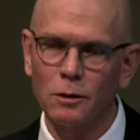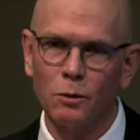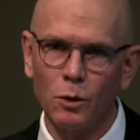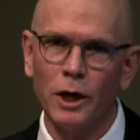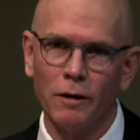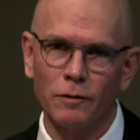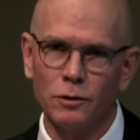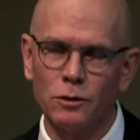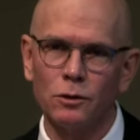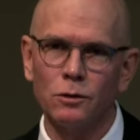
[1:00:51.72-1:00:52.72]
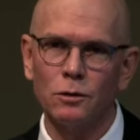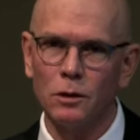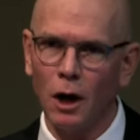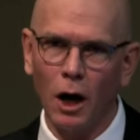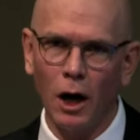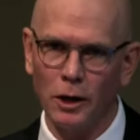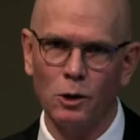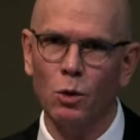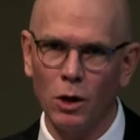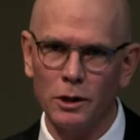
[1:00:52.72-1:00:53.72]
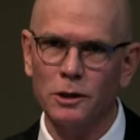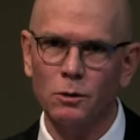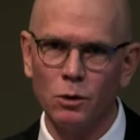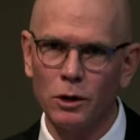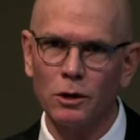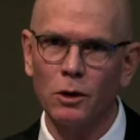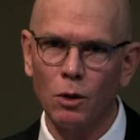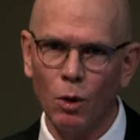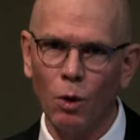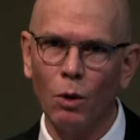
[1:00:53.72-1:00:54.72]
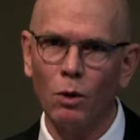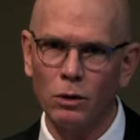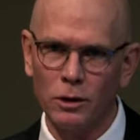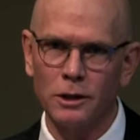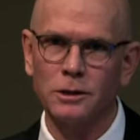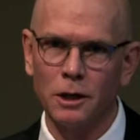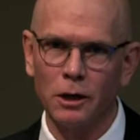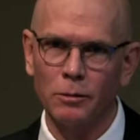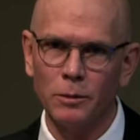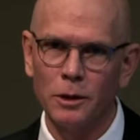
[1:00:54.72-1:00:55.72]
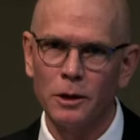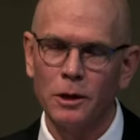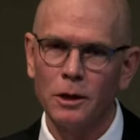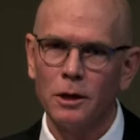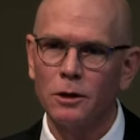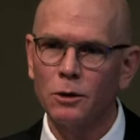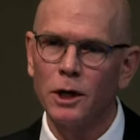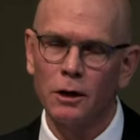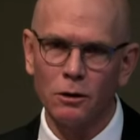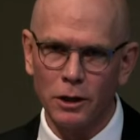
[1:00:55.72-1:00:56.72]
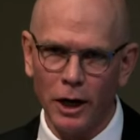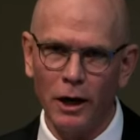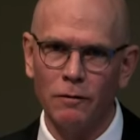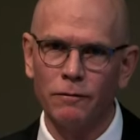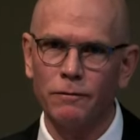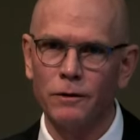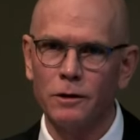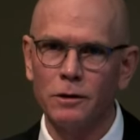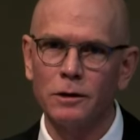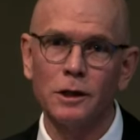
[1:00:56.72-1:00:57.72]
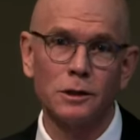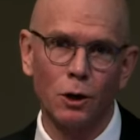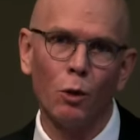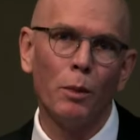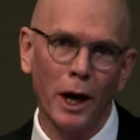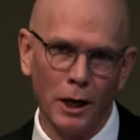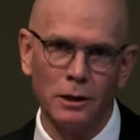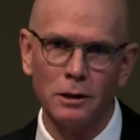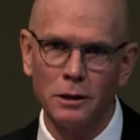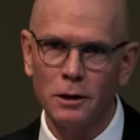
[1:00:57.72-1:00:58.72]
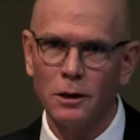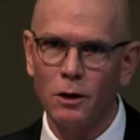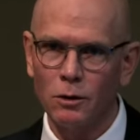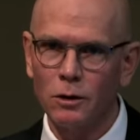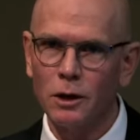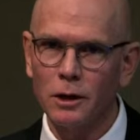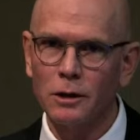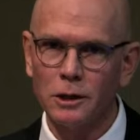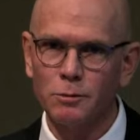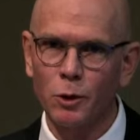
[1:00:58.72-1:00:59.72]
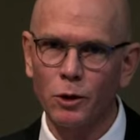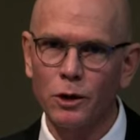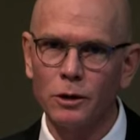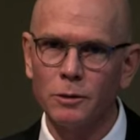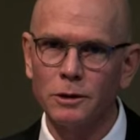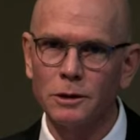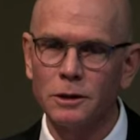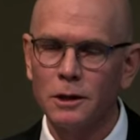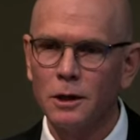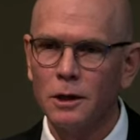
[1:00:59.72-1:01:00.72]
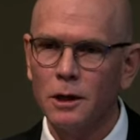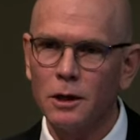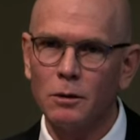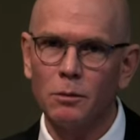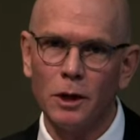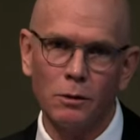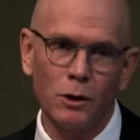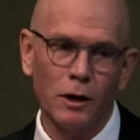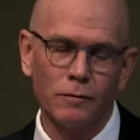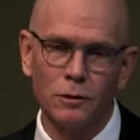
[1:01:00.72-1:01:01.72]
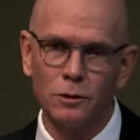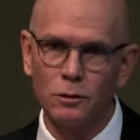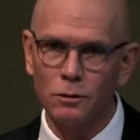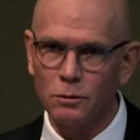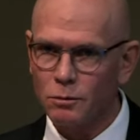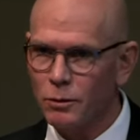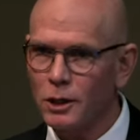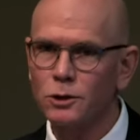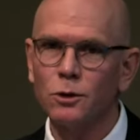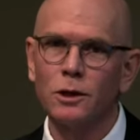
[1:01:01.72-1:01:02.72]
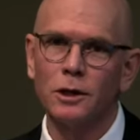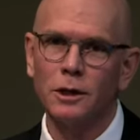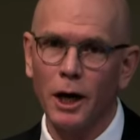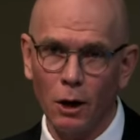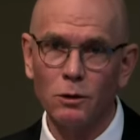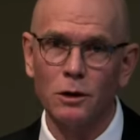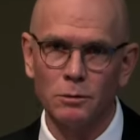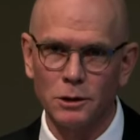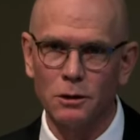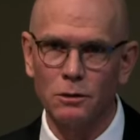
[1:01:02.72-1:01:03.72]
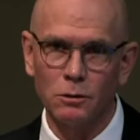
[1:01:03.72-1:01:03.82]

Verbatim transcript: we have to do high quality work all the time. You cannot have uh, things go bad on uh, these procurements. Um, and we have to make sure that the outcomes are